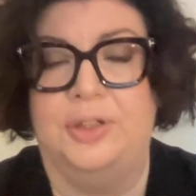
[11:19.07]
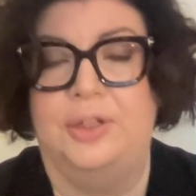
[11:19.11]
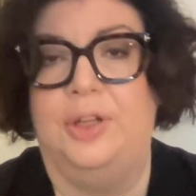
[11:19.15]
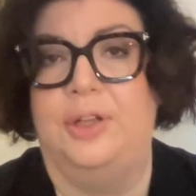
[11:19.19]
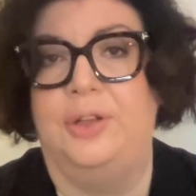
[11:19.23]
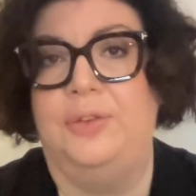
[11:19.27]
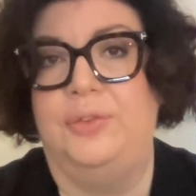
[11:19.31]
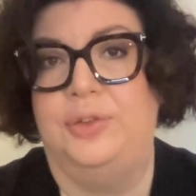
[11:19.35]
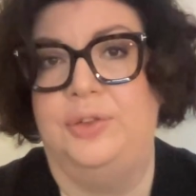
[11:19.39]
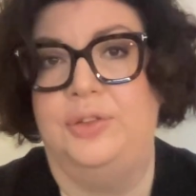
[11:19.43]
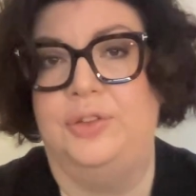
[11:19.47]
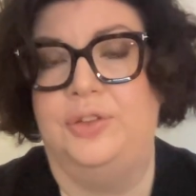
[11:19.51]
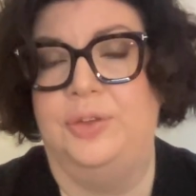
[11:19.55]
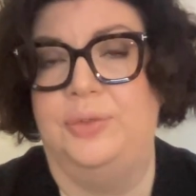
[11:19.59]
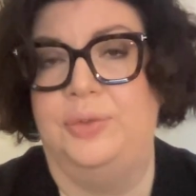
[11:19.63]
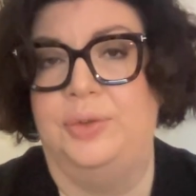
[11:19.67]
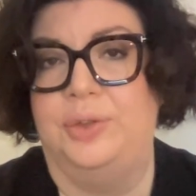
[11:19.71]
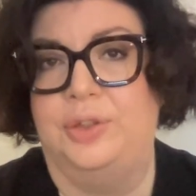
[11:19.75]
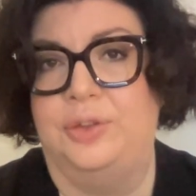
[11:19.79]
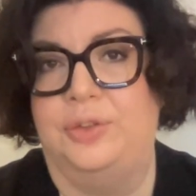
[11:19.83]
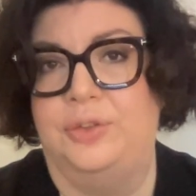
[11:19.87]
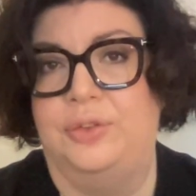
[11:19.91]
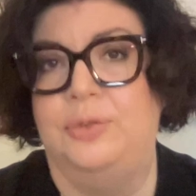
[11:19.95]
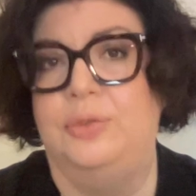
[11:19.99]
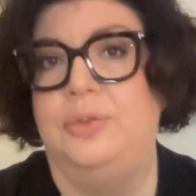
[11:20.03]
A lot of
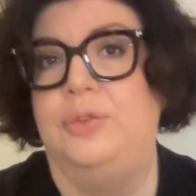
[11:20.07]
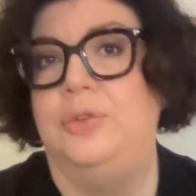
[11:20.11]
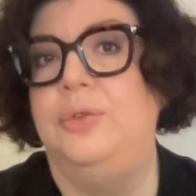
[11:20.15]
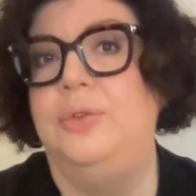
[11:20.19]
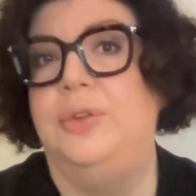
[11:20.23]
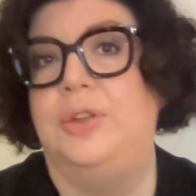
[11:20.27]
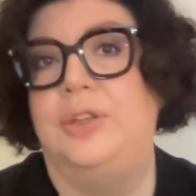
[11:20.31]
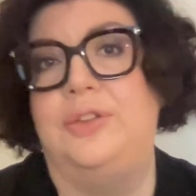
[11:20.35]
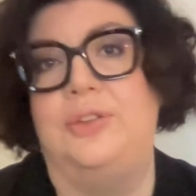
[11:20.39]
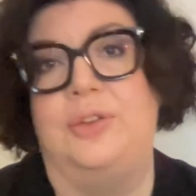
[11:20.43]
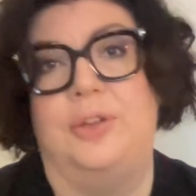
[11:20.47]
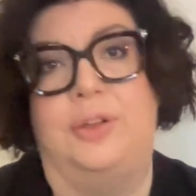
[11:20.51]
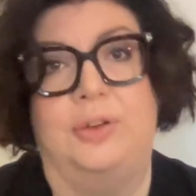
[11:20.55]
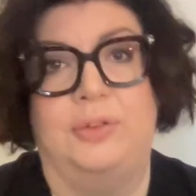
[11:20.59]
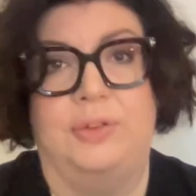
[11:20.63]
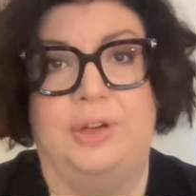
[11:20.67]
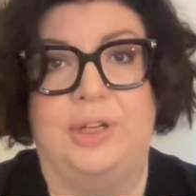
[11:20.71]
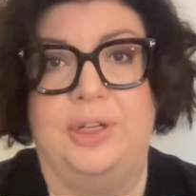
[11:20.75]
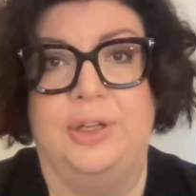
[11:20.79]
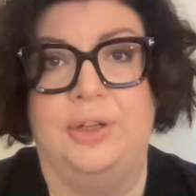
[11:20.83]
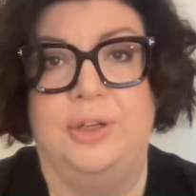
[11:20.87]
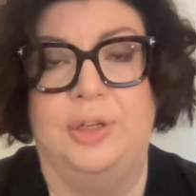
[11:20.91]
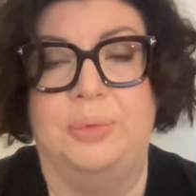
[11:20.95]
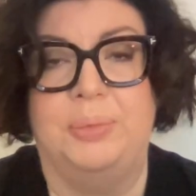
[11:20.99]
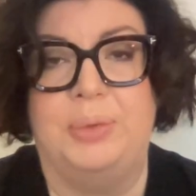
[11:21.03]
conservators who do this on a
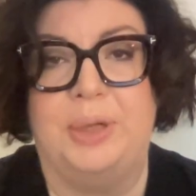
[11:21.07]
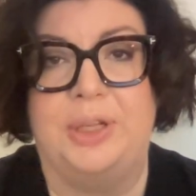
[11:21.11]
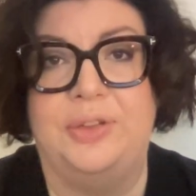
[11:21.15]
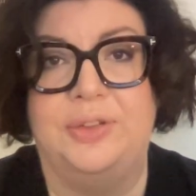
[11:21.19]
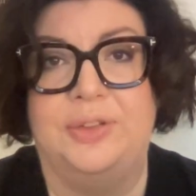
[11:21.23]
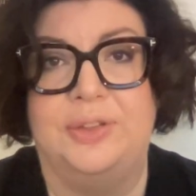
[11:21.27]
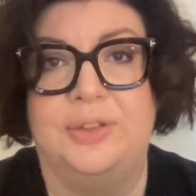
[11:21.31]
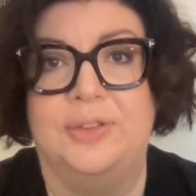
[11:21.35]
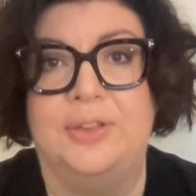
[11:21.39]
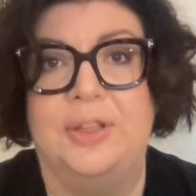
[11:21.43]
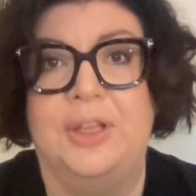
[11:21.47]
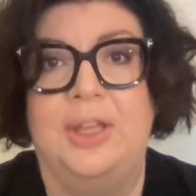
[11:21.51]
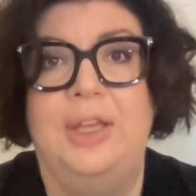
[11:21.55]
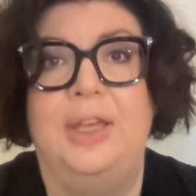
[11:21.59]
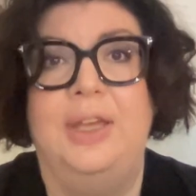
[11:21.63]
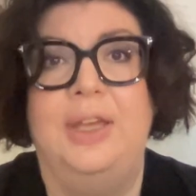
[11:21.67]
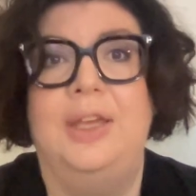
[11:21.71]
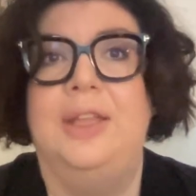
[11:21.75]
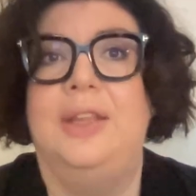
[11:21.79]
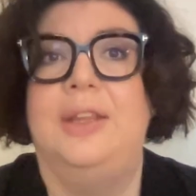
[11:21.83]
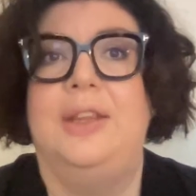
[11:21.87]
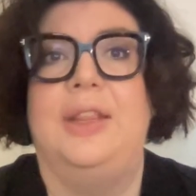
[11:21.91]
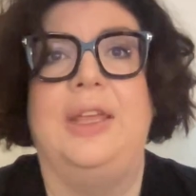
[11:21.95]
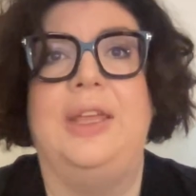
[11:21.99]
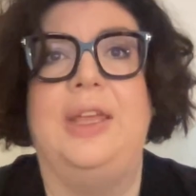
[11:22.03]
regular basis,
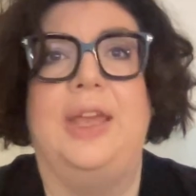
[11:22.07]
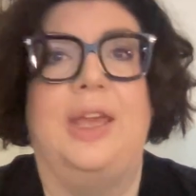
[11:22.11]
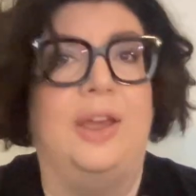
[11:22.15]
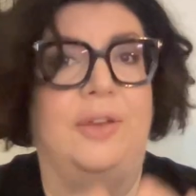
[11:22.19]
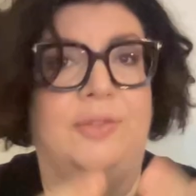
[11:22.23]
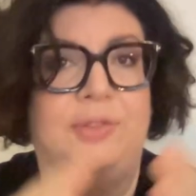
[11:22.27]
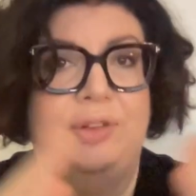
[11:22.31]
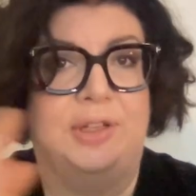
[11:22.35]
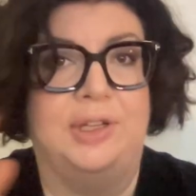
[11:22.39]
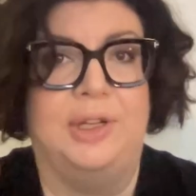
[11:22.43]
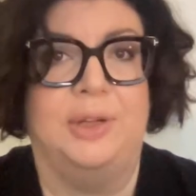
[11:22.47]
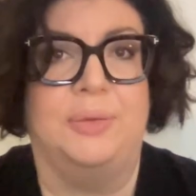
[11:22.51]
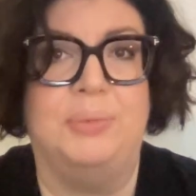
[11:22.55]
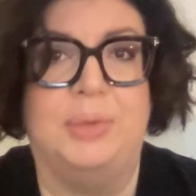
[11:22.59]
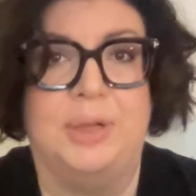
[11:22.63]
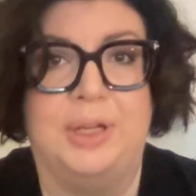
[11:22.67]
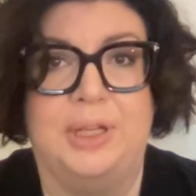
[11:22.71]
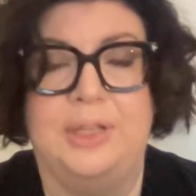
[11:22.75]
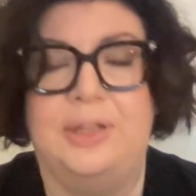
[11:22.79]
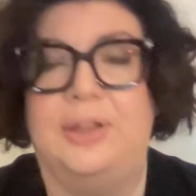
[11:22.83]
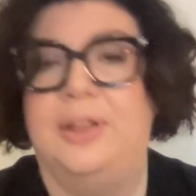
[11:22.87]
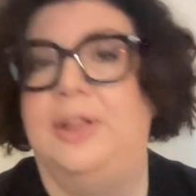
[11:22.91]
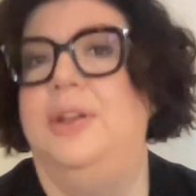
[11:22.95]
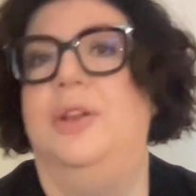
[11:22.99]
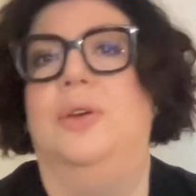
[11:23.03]
they have a
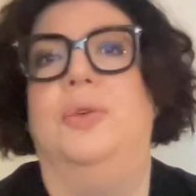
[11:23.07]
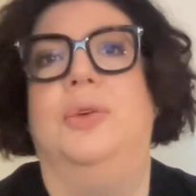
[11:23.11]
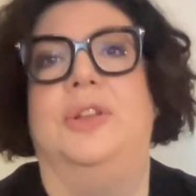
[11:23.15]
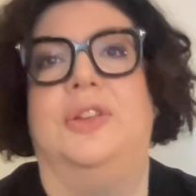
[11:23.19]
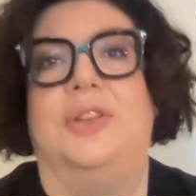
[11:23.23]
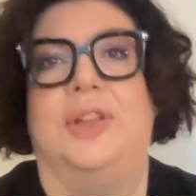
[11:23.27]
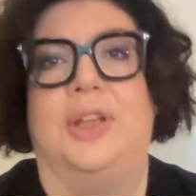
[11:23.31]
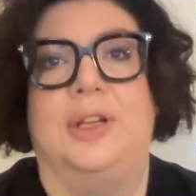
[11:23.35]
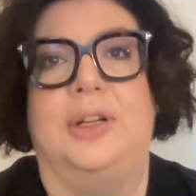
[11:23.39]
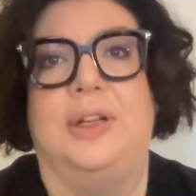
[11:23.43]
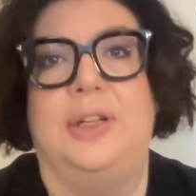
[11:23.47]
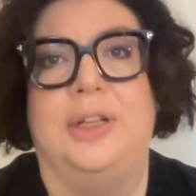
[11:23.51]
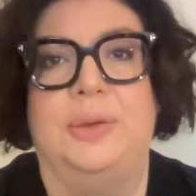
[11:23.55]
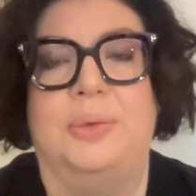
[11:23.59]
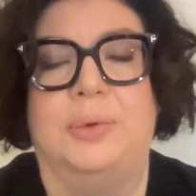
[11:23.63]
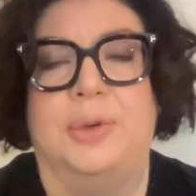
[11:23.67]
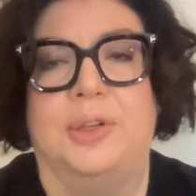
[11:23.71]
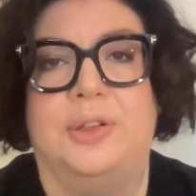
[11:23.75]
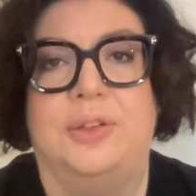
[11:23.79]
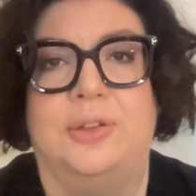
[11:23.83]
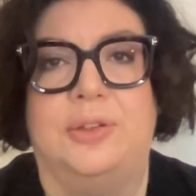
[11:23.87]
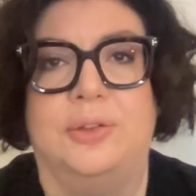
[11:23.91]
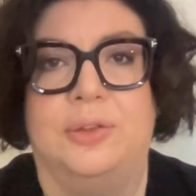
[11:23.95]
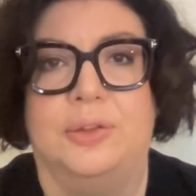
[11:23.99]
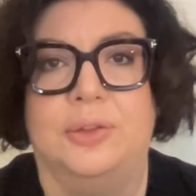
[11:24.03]
template. They know exactly
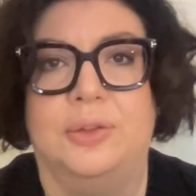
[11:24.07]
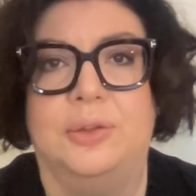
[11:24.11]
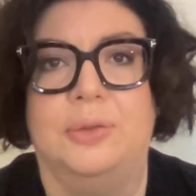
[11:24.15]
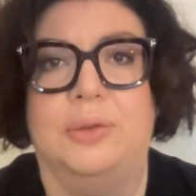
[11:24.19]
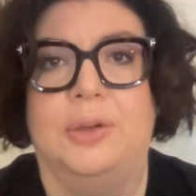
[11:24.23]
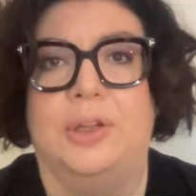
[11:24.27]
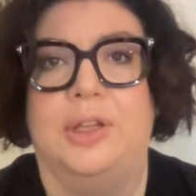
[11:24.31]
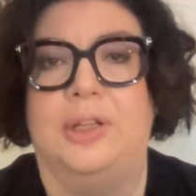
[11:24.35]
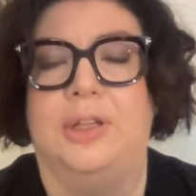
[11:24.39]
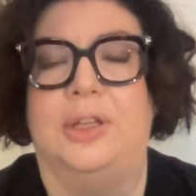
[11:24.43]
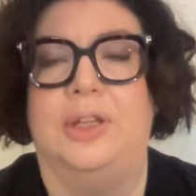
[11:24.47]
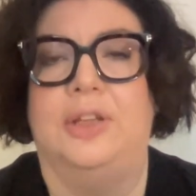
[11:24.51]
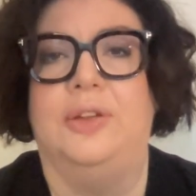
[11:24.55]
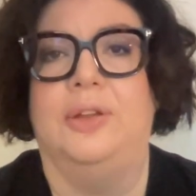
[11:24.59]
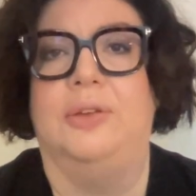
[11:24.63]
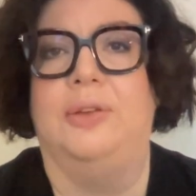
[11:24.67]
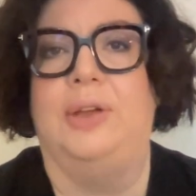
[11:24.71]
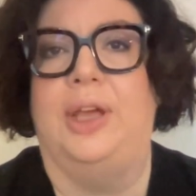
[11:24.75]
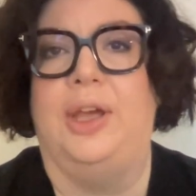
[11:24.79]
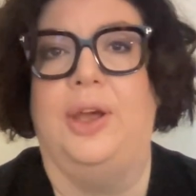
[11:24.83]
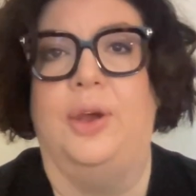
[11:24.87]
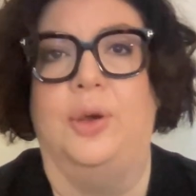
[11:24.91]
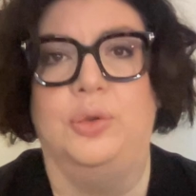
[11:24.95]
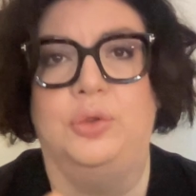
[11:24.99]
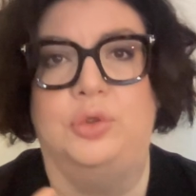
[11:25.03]
what to do and
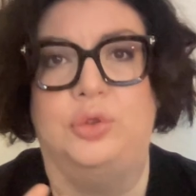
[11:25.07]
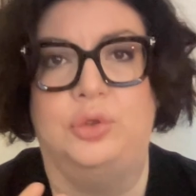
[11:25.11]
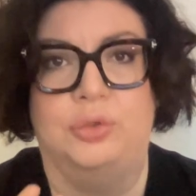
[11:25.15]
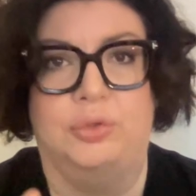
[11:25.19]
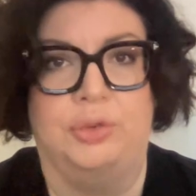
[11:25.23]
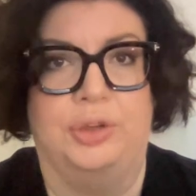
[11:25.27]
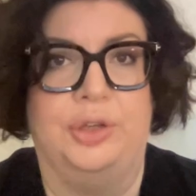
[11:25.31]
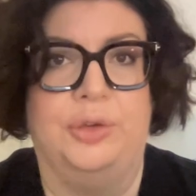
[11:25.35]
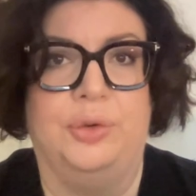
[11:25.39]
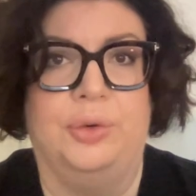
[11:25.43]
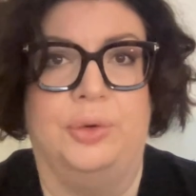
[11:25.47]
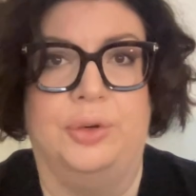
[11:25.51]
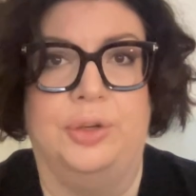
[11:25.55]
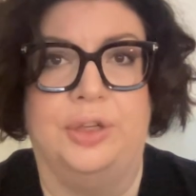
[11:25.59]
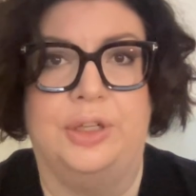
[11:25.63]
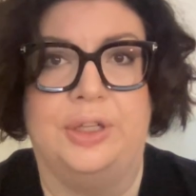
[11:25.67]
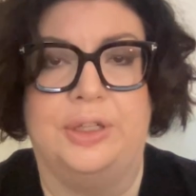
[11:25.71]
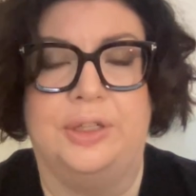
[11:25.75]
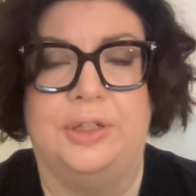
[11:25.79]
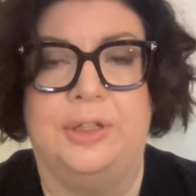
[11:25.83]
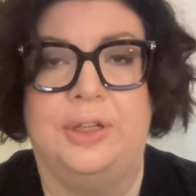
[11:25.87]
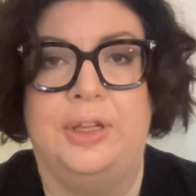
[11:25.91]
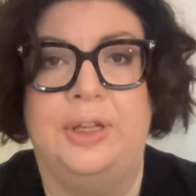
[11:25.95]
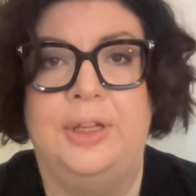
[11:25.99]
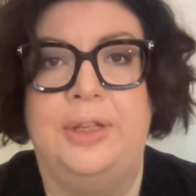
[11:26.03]
how to record
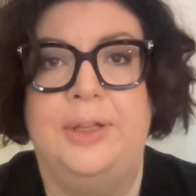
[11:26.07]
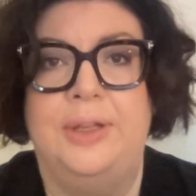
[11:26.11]
it.